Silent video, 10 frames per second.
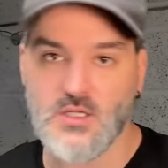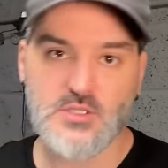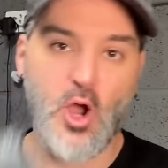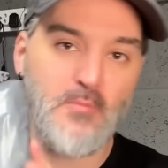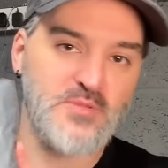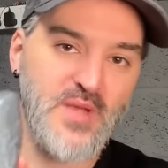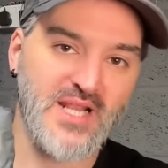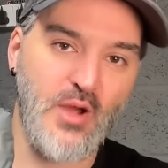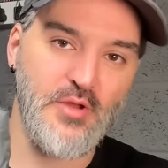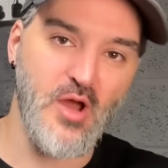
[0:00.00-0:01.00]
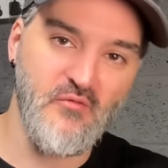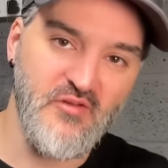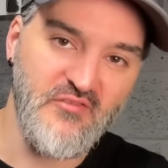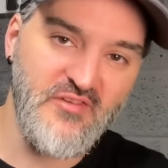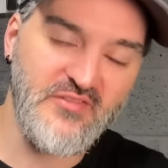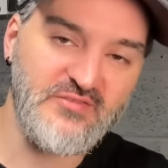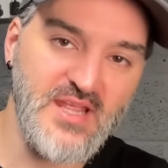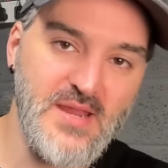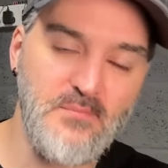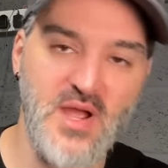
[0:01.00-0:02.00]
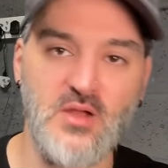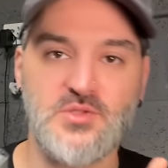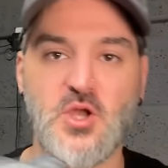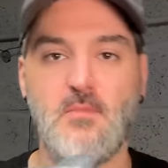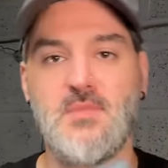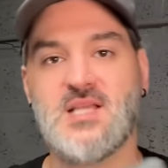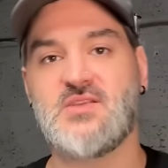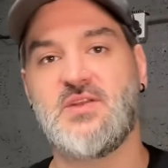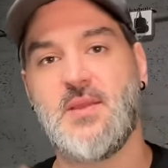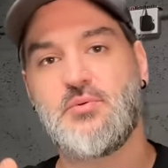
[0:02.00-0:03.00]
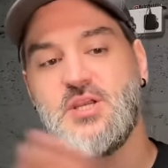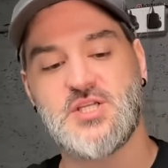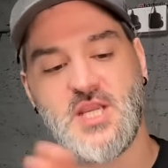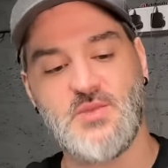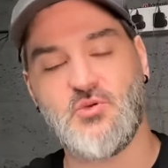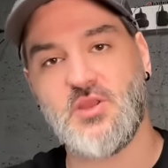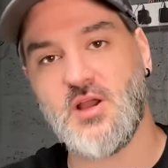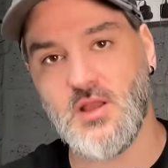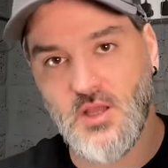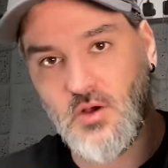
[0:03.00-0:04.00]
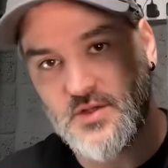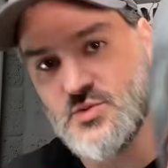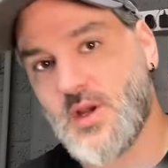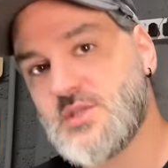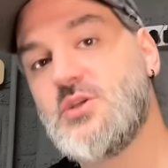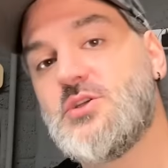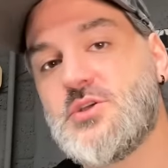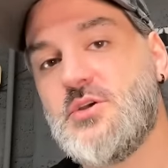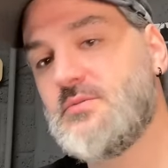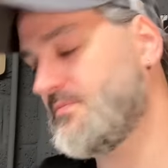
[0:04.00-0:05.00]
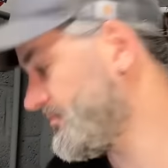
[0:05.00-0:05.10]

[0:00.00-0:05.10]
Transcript: Tom's picked that one up for £15. Tom, massively appreciate you, brother. On its way to you soon.